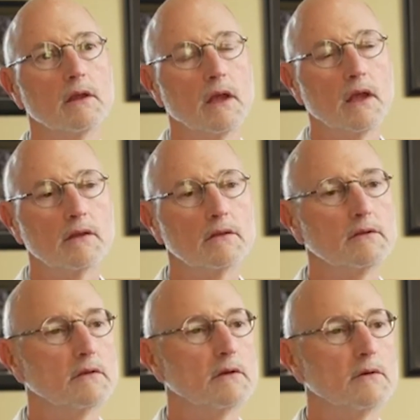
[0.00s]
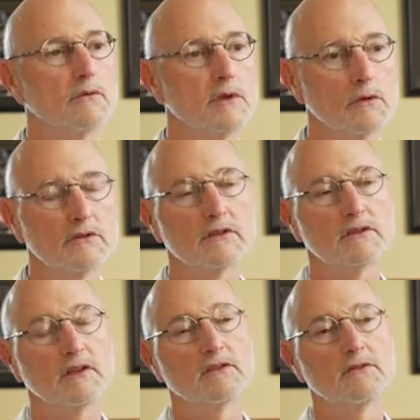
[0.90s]
And we were
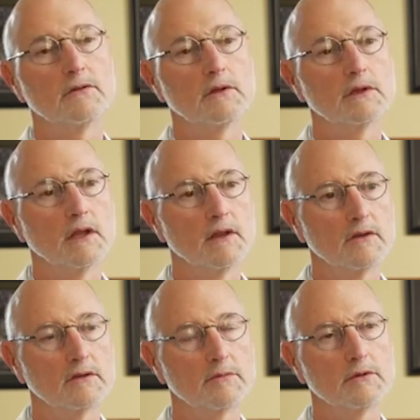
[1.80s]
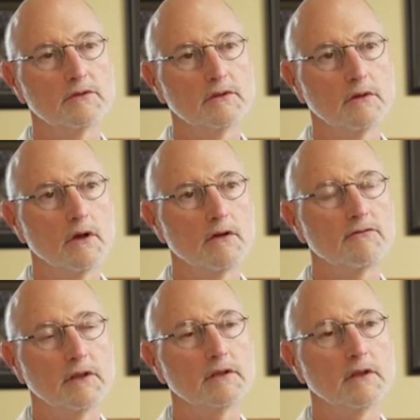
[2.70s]
successful at getting this person off
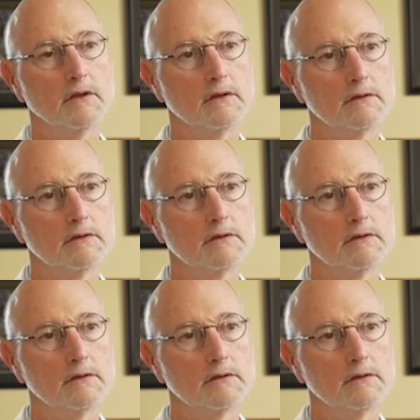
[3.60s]
fentanyl.